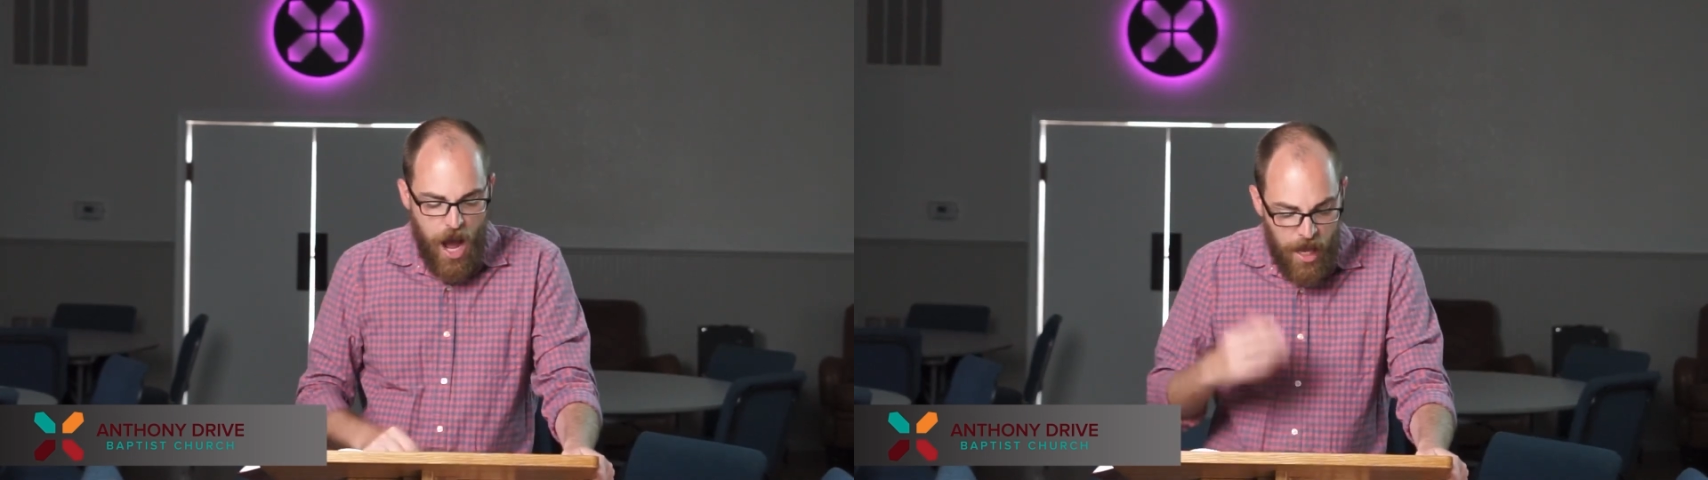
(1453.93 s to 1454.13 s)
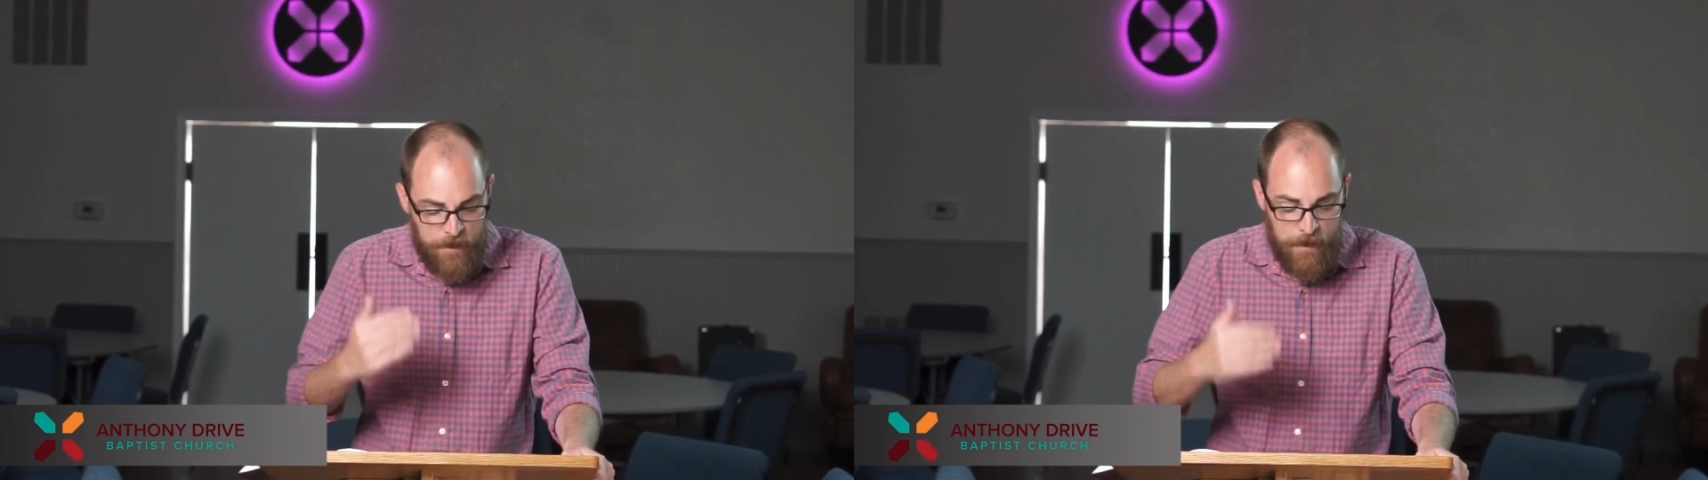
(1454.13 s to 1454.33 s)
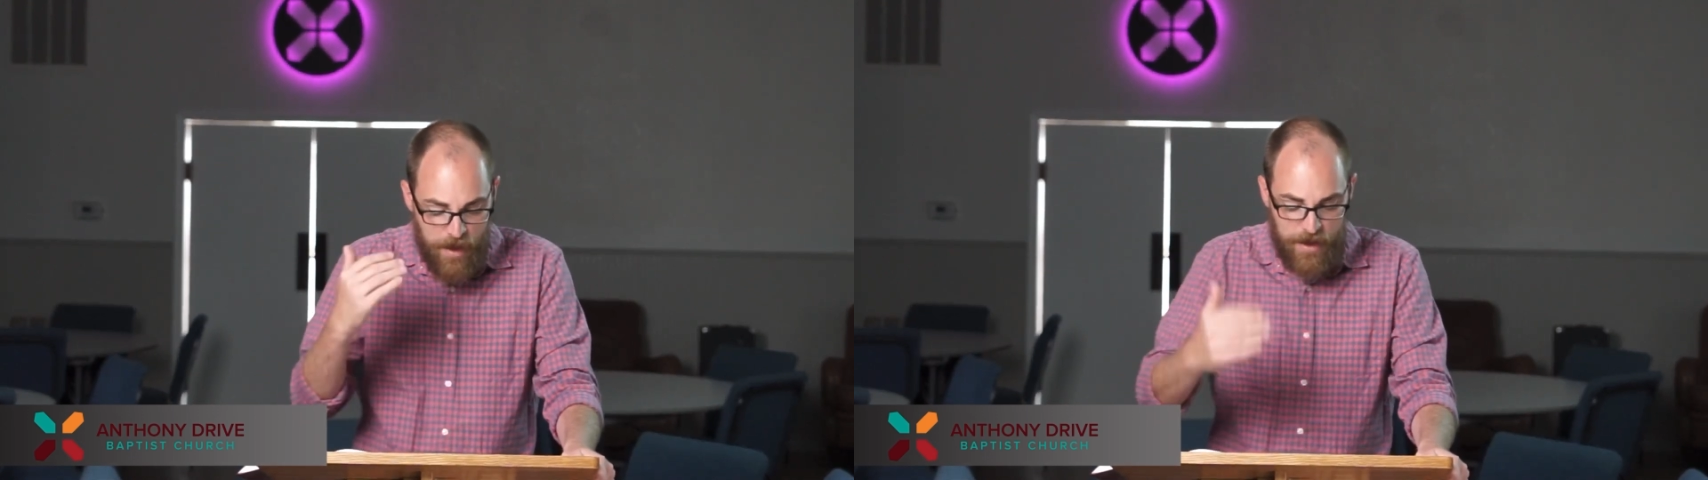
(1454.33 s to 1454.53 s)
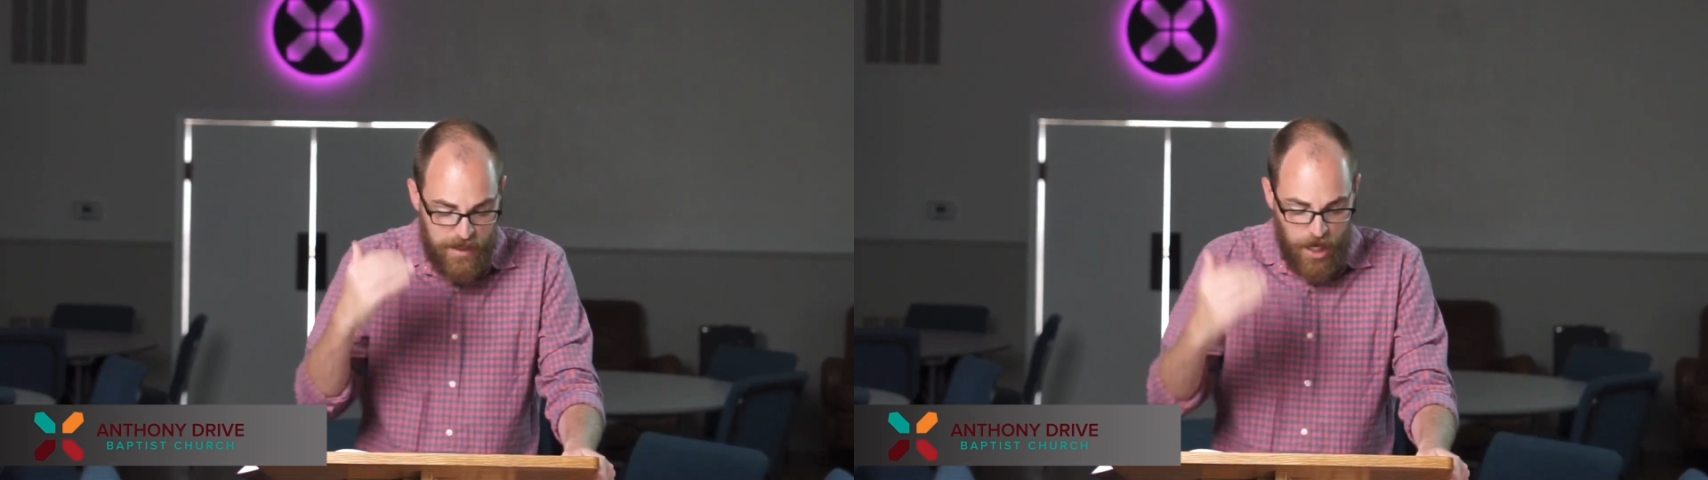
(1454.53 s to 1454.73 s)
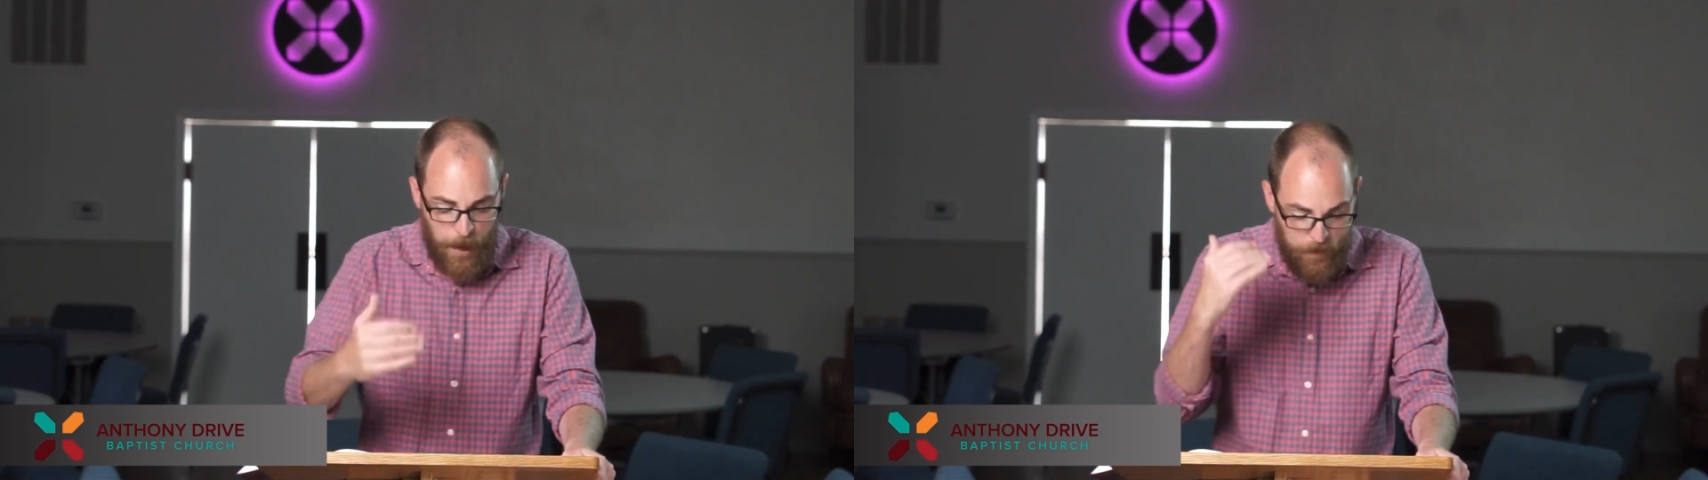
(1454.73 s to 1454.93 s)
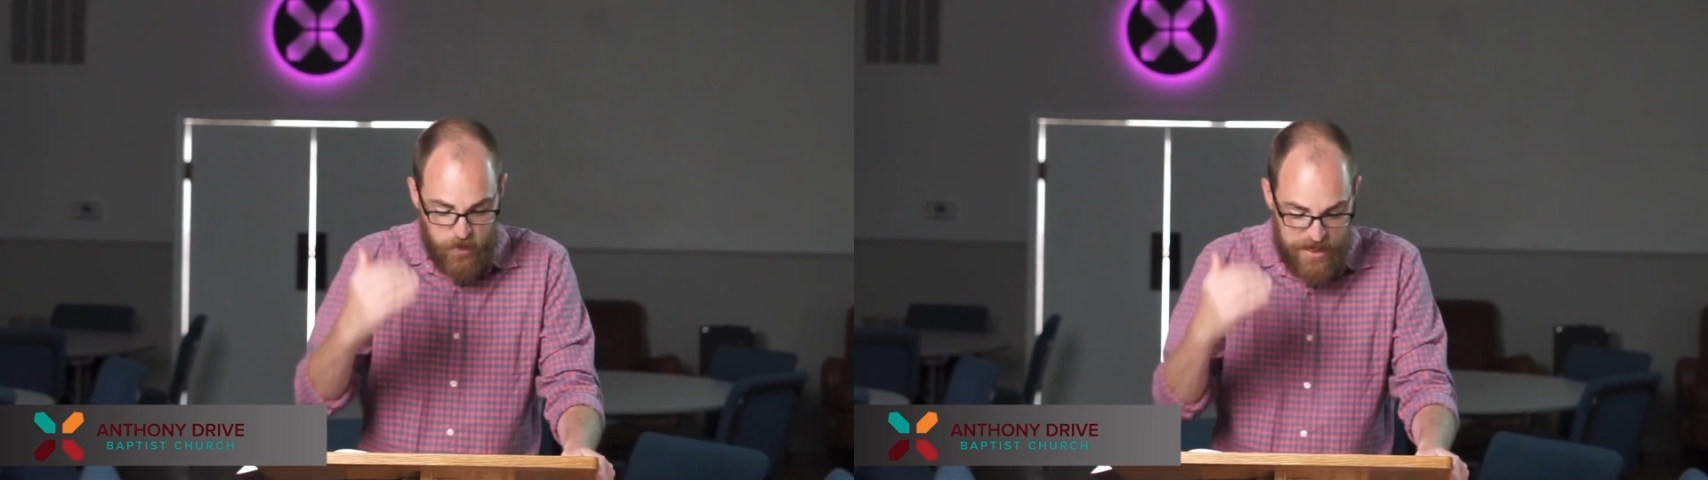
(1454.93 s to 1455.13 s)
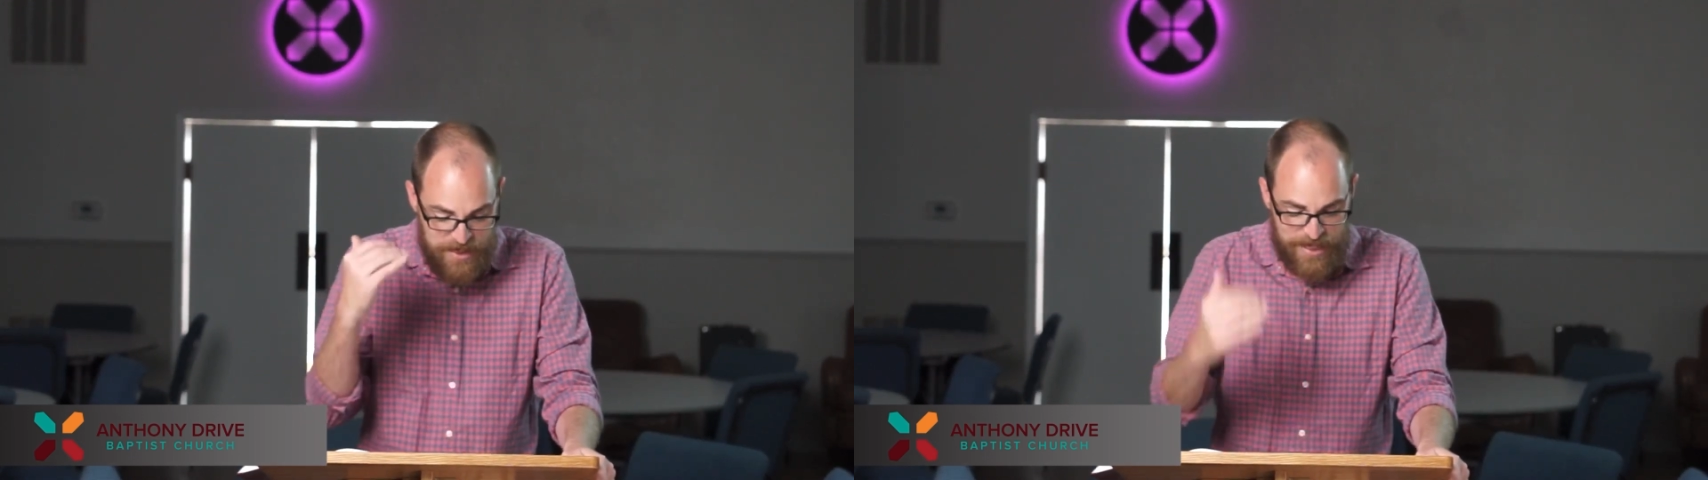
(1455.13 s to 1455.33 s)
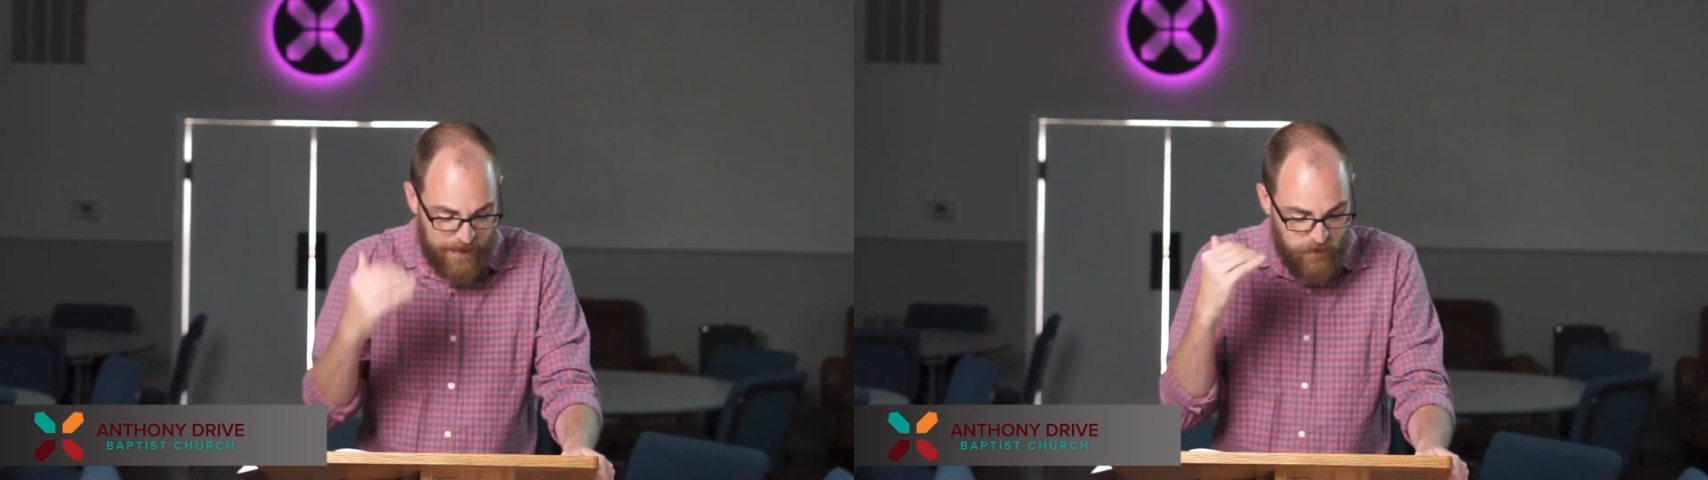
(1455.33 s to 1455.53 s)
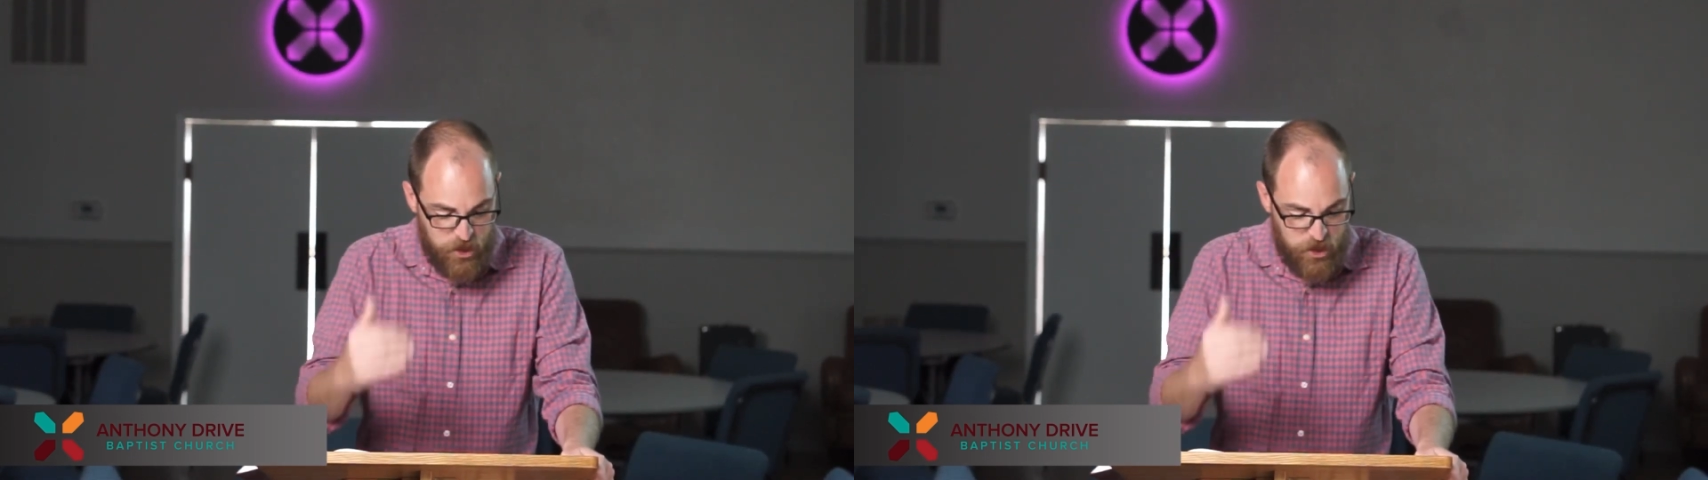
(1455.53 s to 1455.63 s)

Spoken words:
Unmarried couples inside of